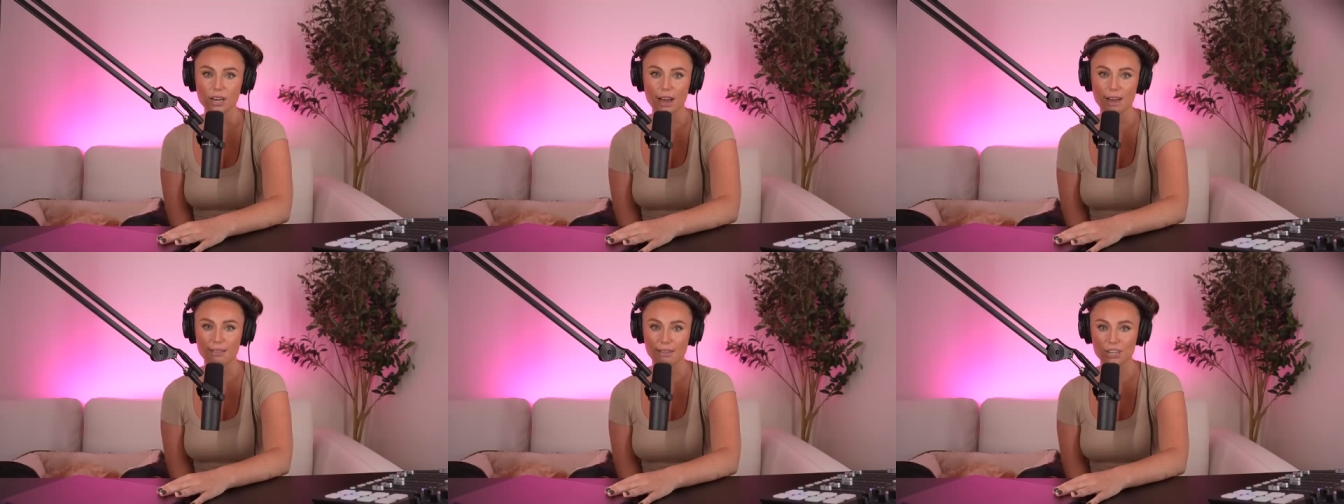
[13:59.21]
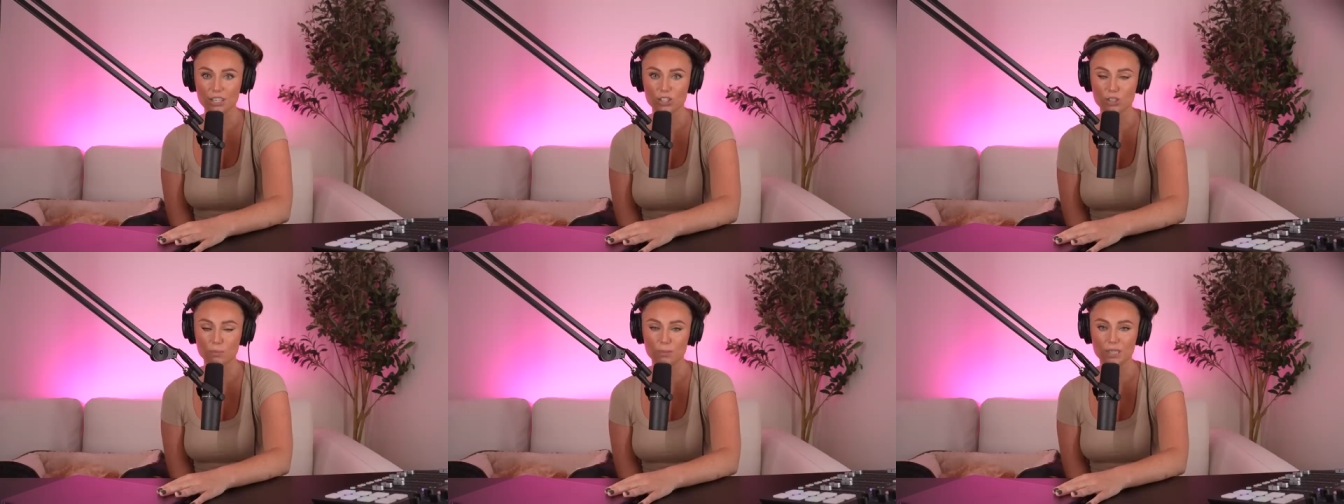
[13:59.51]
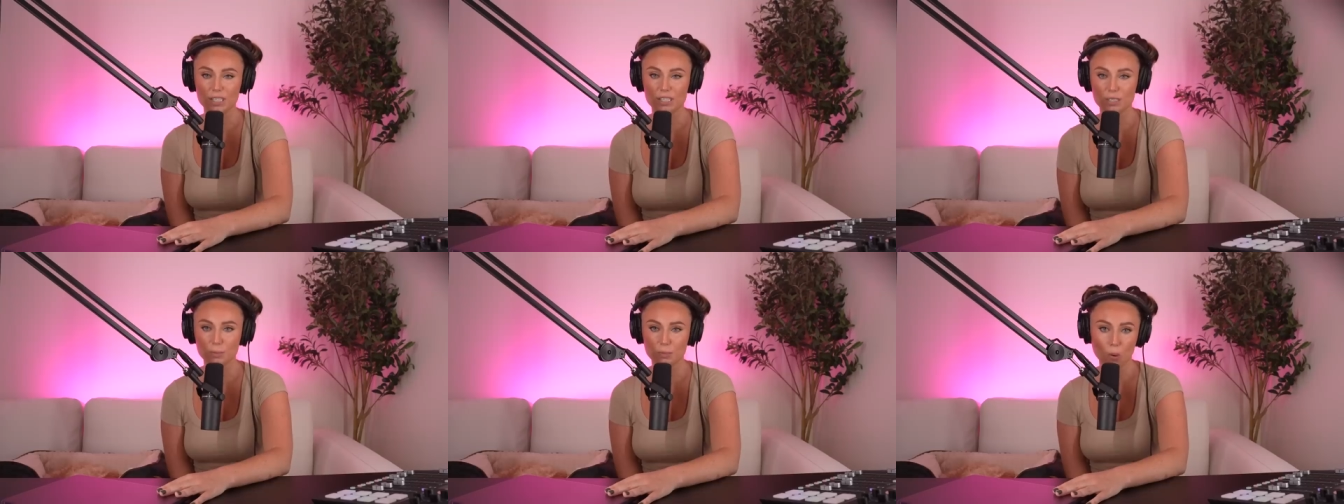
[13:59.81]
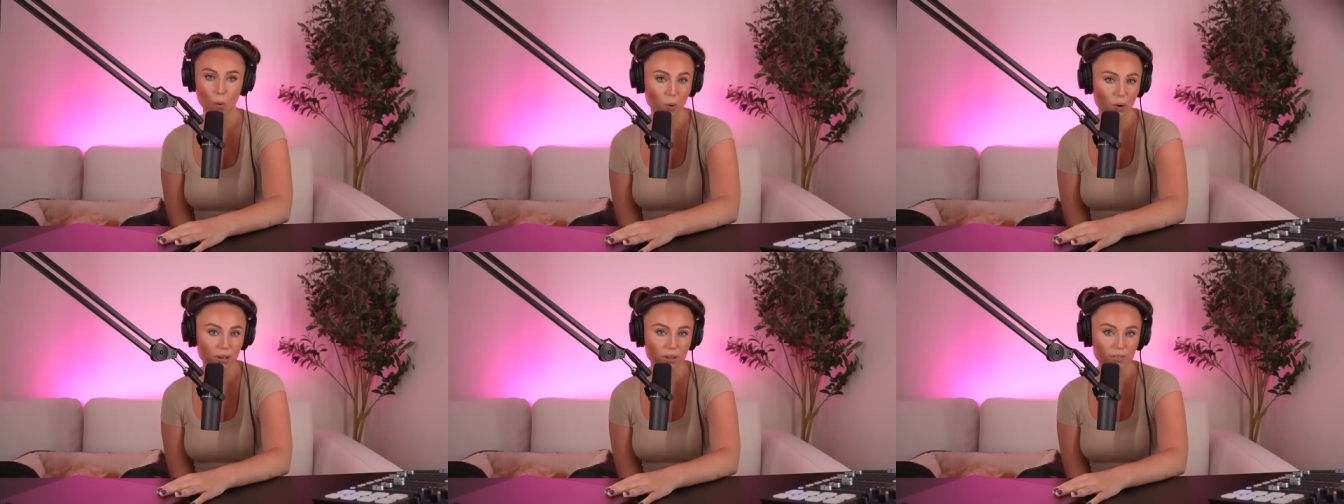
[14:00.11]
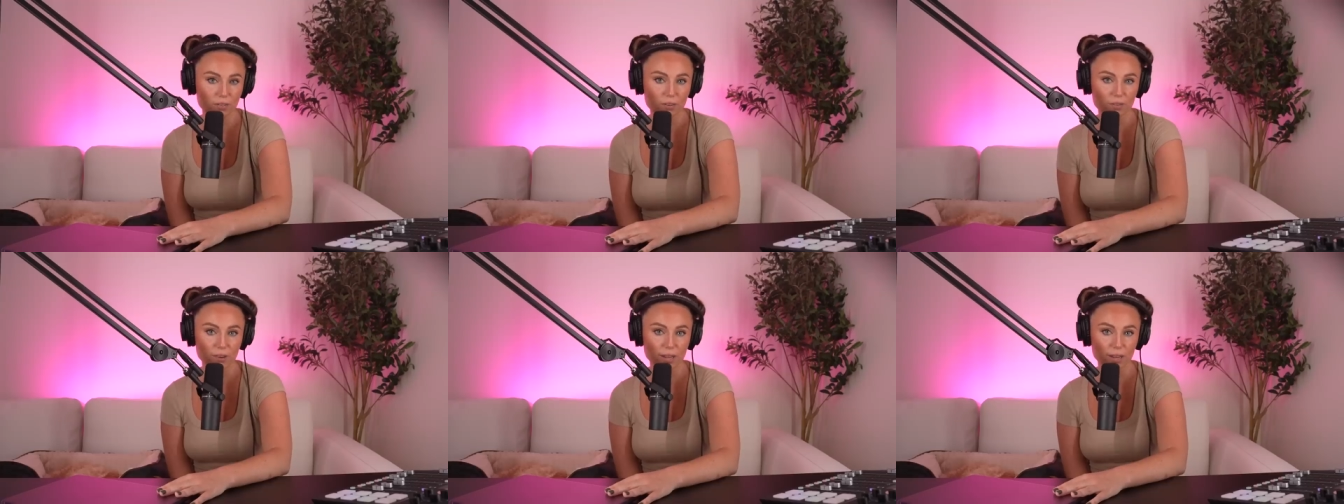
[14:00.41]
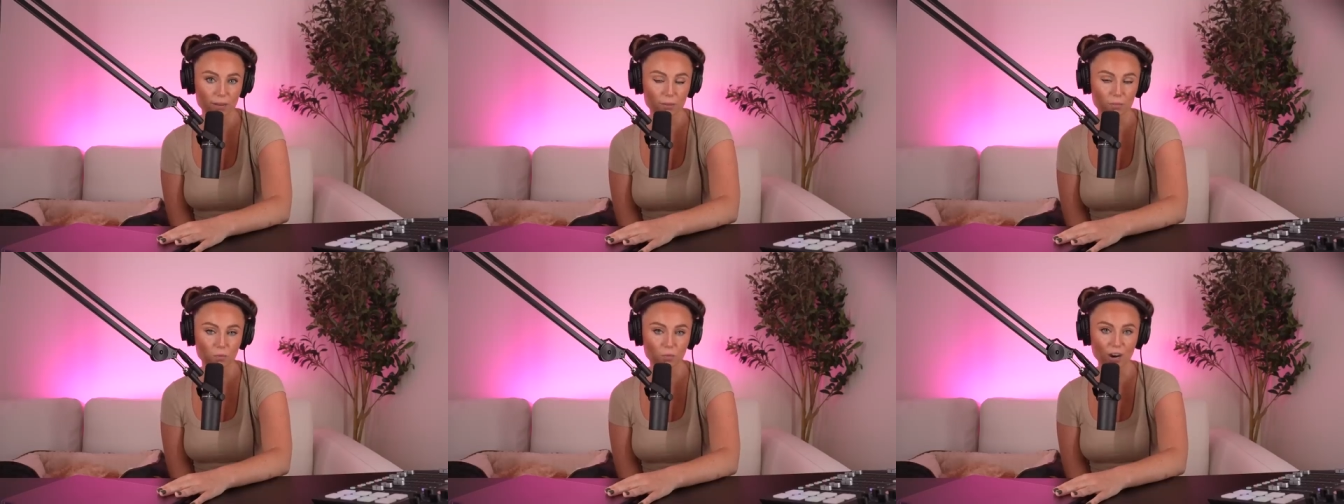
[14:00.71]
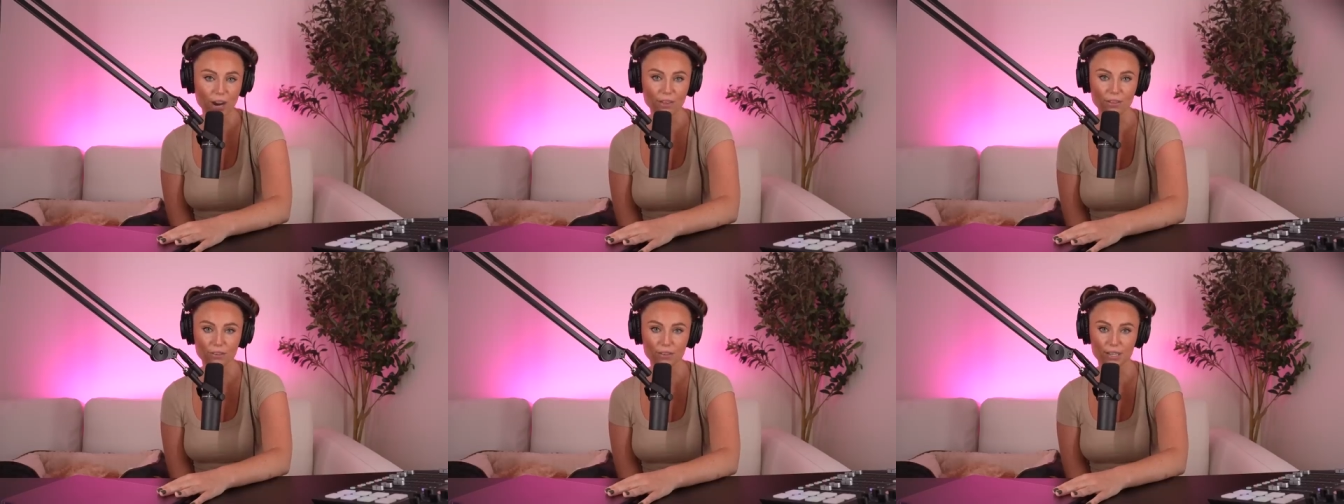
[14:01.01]
and they should be supportive of him
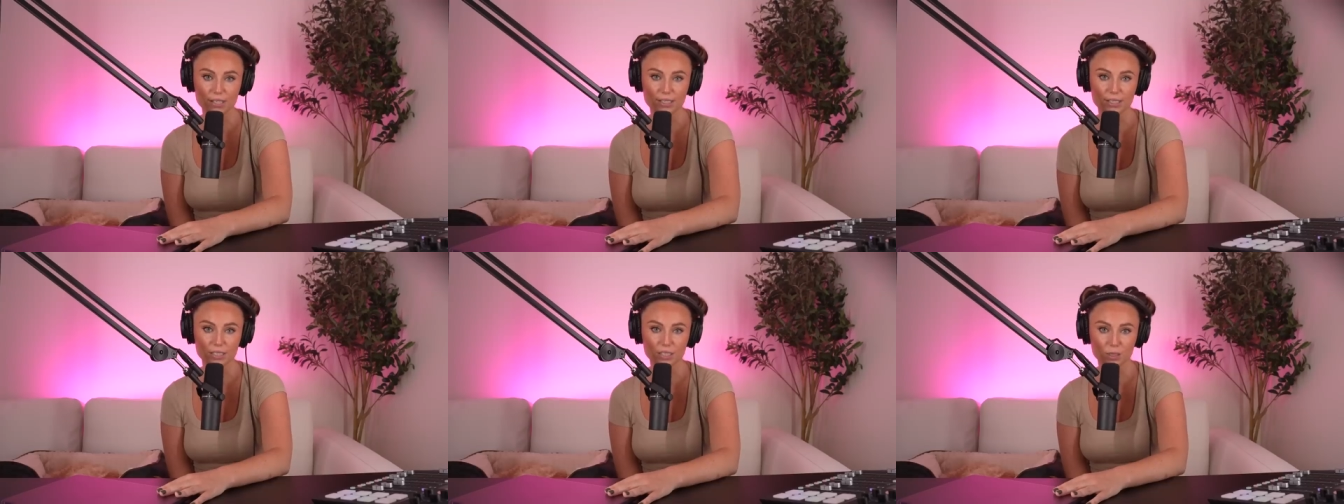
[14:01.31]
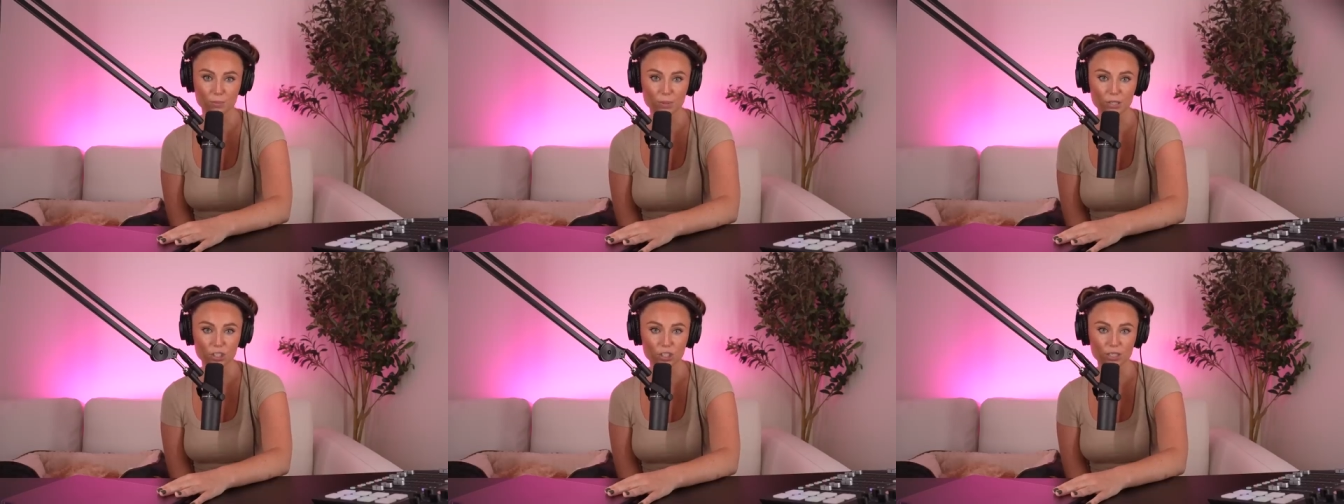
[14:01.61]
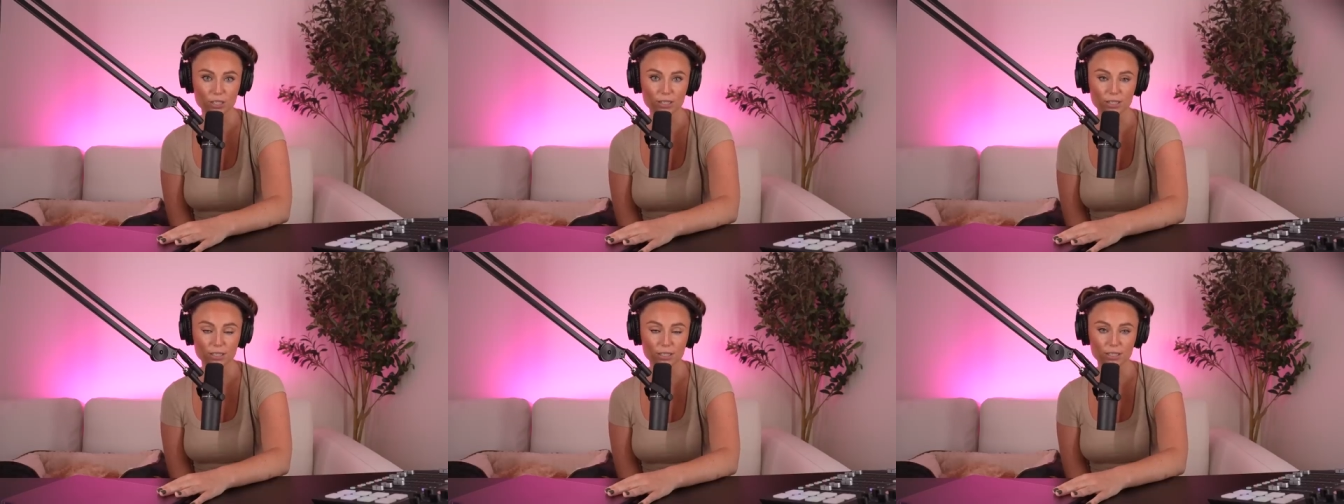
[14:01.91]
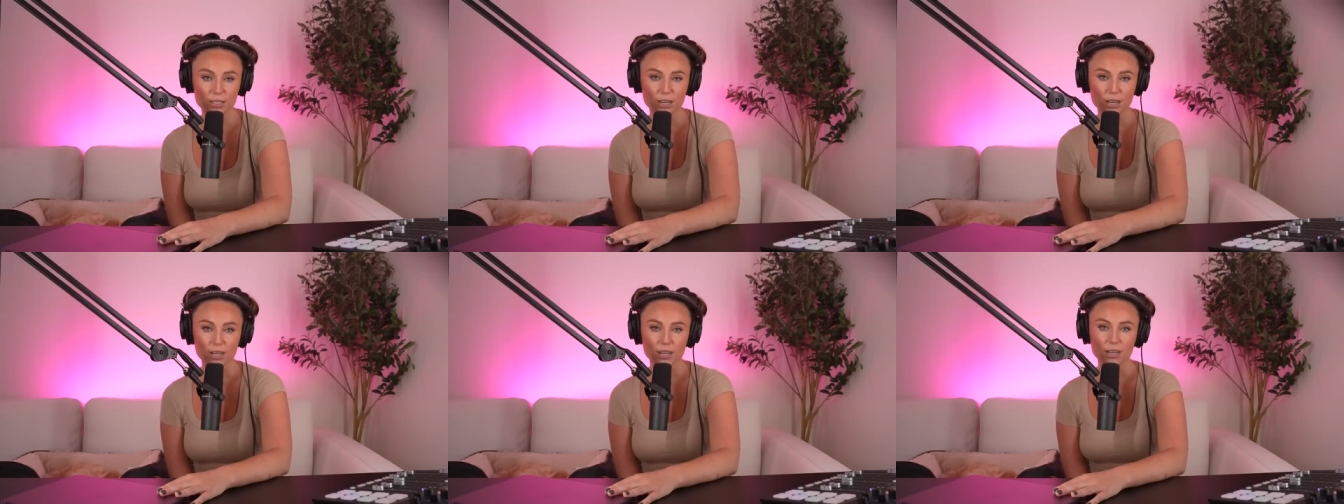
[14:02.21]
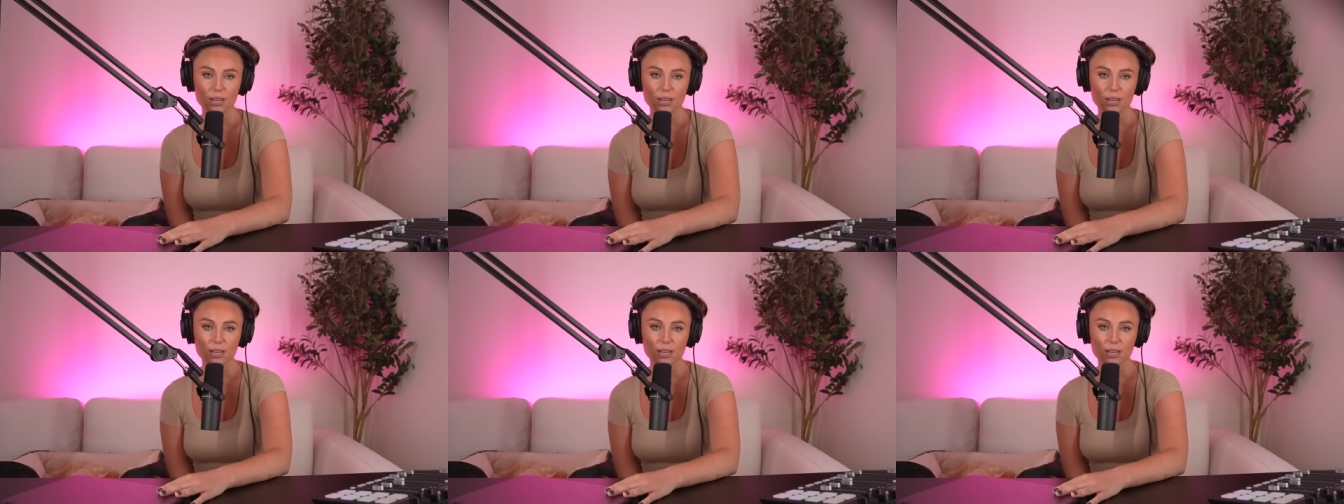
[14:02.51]
rather than suspicious,